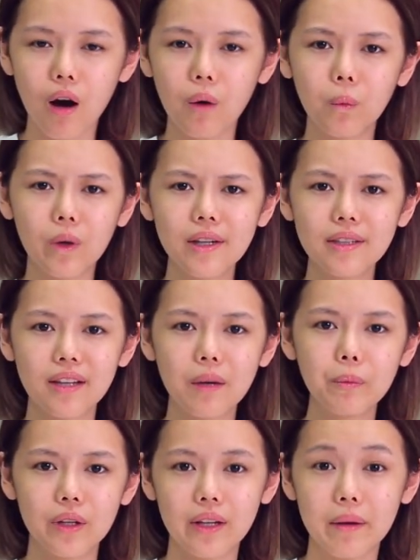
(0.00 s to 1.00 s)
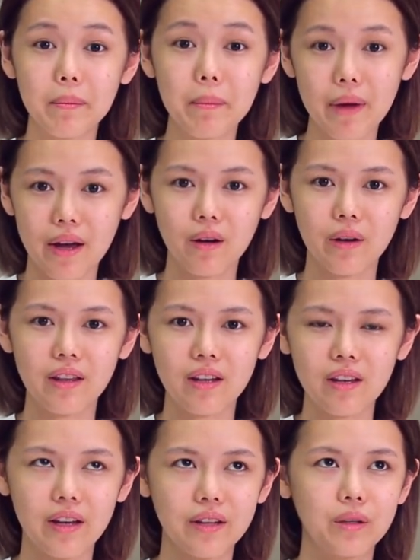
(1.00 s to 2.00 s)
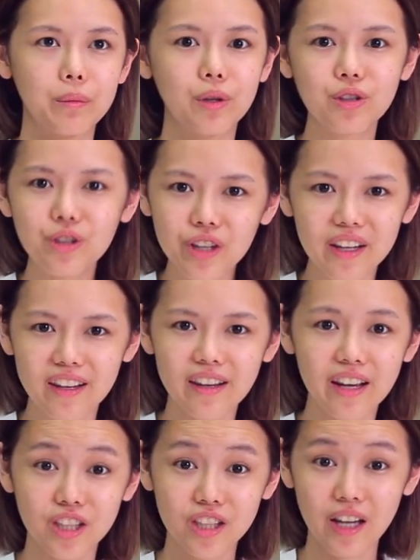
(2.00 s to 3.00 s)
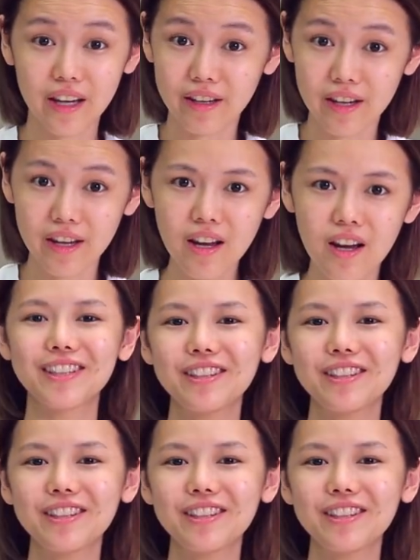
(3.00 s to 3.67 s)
or worse some will like melt and then it gets a bit streaky and shiny.